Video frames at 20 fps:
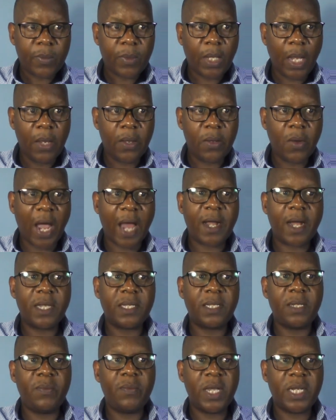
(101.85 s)

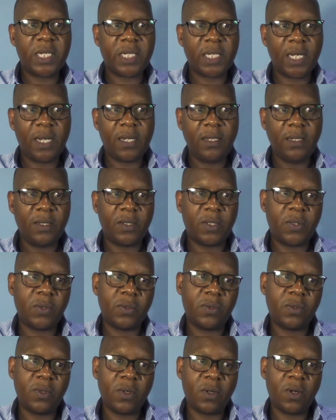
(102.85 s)
analyze dimension
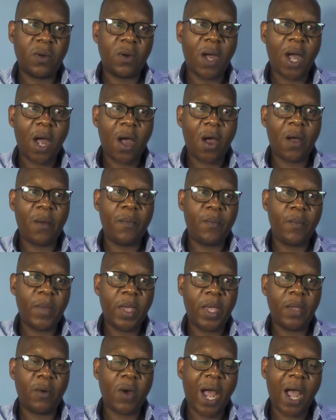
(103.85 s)
to know how
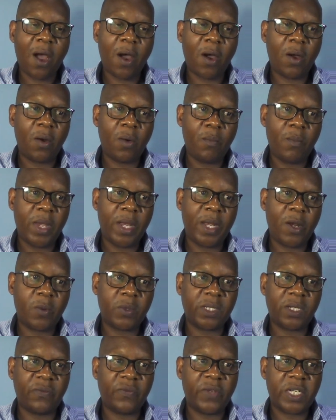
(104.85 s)
many
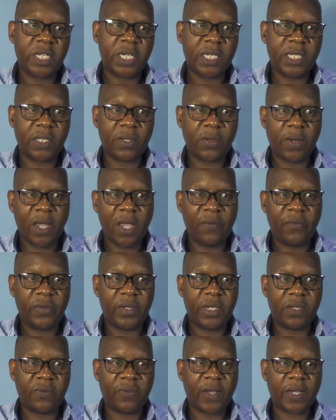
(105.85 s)
observations you have.
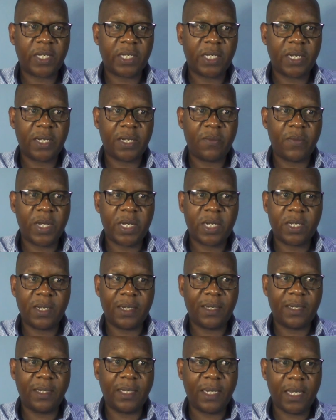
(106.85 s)
This function
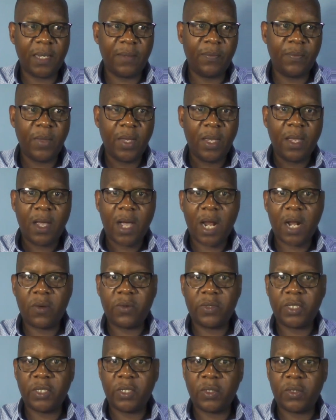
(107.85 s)
dimension dim
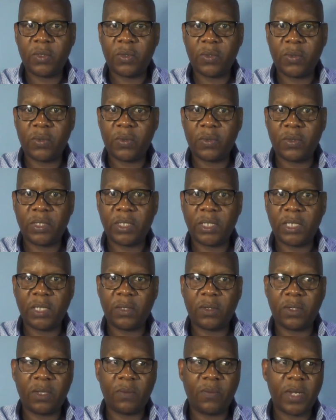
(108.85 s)
allows you to see
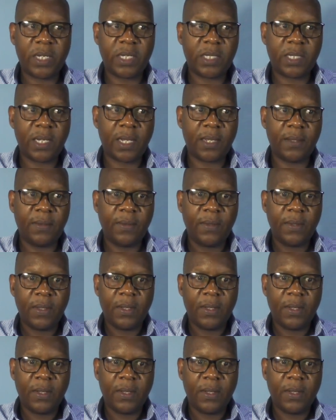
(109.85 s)
the dimension.